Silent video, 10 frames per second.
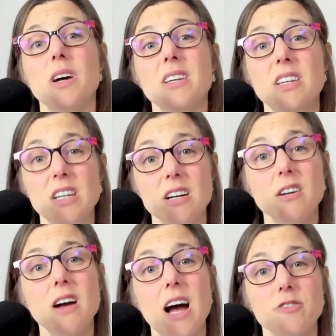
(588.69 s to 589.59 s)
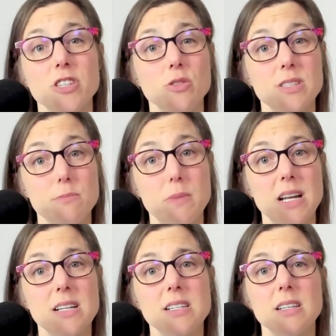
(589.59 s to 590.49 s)
a year after you submit
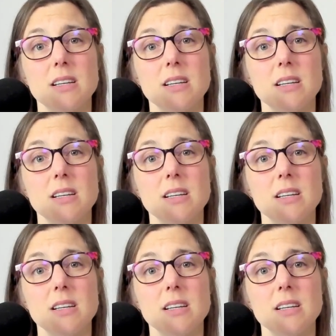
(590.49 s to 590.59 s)
it.